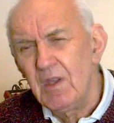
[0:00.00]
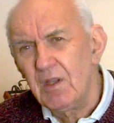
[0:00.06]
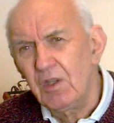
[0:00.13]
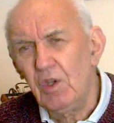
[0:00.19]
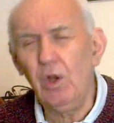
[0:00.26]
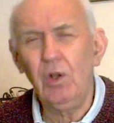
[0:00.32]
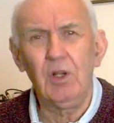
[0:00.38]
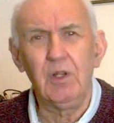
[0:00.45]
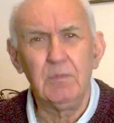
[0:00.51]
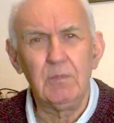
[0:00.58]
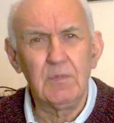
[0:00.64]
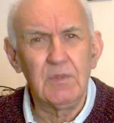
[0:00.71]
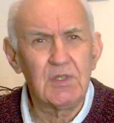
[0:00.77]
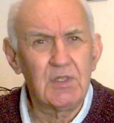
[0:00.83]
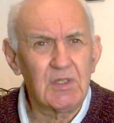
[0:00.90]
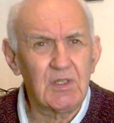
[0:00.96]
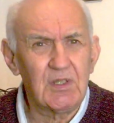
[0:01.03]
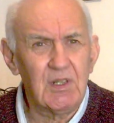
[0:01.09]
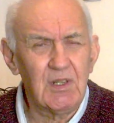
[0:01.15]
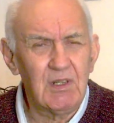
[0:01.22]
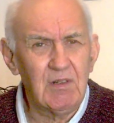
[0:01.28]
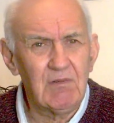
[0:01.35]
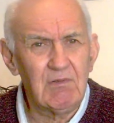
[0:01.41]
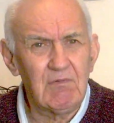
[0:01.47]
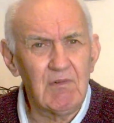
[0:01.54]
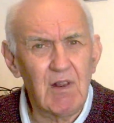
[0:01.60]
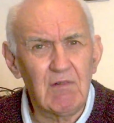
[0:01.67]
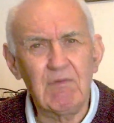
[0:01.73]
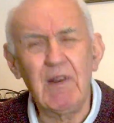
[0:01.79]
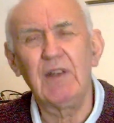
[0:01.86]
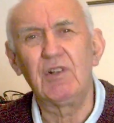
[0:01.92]
columns in
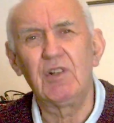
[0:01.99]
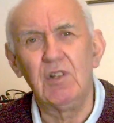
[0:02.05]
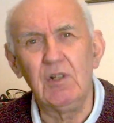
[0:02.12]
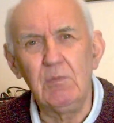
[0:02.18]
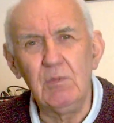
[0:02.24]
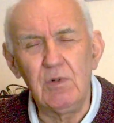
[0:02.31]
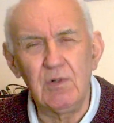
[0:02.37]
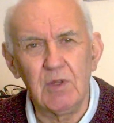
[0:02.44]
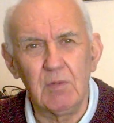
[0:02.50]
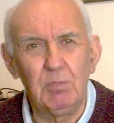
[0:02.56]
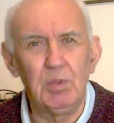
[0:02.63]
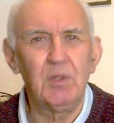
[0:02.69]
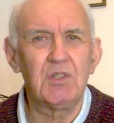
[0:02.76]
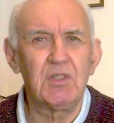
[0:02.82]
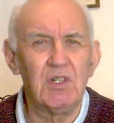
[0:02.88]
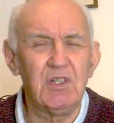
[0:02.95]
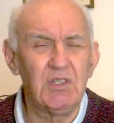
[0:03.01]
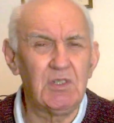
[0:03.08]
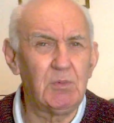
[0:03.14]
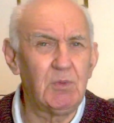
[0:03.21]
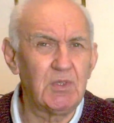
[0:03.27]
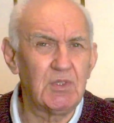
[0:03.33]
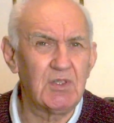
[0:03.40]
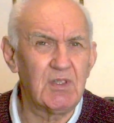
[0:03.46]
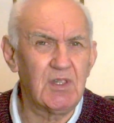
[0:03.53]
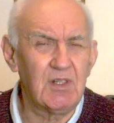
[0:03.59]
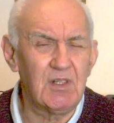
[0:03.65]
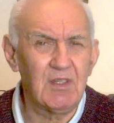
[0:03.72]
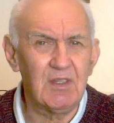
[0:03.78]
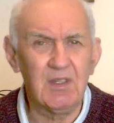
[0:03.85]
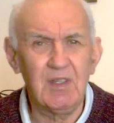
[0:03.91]
Radcom, or the bulletin as it was then,
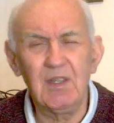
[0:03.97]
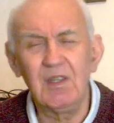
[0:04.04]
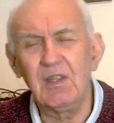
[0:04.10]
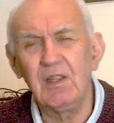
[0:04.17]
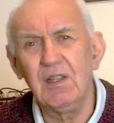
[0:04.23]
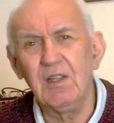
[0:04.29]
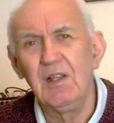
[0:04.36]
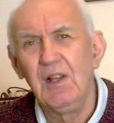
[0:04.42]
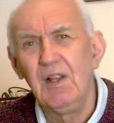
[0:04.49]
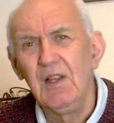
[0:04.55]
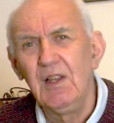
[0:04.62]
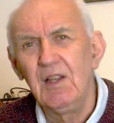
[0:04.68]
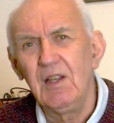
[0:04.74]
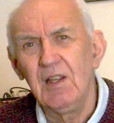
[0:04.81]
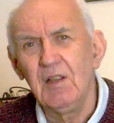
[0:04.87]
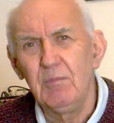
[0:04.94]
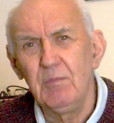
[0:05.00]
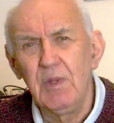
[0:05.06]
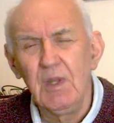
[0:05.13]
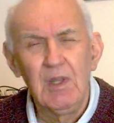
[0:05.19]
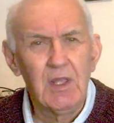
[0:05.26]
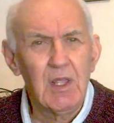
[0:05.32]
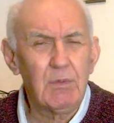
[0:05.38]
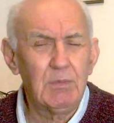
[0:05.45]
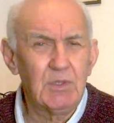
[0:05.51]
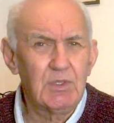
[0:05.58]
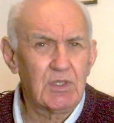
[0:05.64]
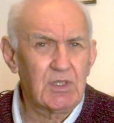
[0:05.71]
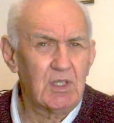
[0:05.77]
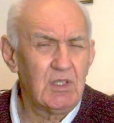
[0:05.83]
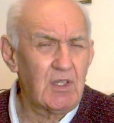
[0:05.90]
I think. It
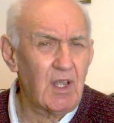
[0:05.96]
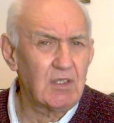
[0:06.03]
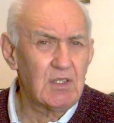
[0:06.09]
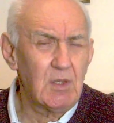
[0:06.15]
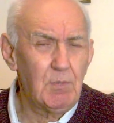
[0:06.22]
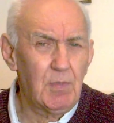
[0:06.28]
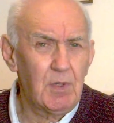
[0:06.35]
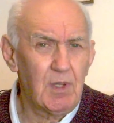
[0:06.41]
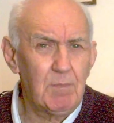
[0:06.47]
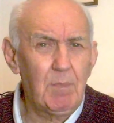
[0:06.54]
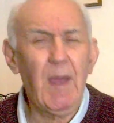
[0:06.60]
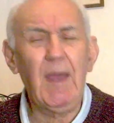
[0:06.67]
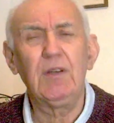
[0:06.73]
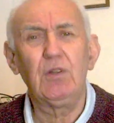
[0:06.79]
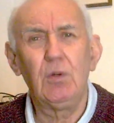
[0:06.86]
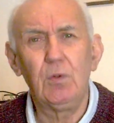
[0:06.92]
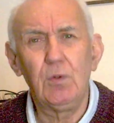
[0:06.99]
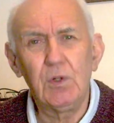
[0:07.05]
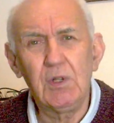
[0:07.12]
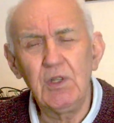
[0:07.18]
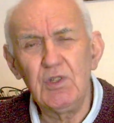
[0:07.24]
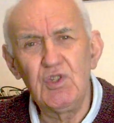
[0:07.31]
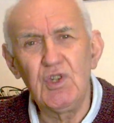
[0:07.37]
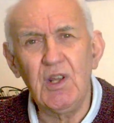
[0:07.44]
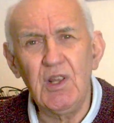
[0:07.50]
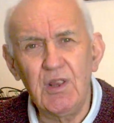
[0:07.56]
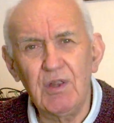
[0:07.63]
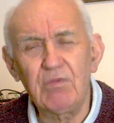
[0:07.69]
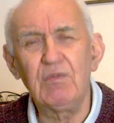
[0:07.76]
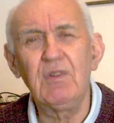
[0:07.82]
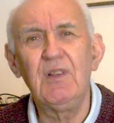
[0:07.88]
was conducted by Pat Hawker,
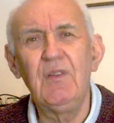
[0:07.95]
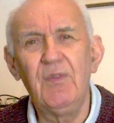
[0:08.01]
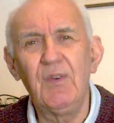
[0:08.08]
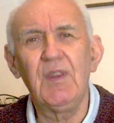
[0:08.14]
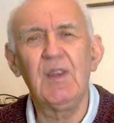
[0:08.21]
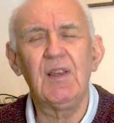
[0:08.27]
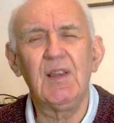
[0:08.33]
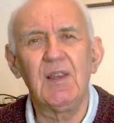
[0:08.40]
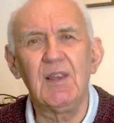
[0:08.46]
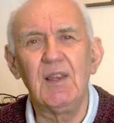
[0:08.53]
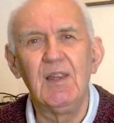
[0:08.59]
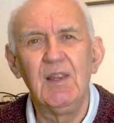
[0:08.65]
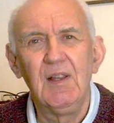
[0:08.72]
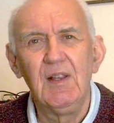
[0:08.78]
G3VA,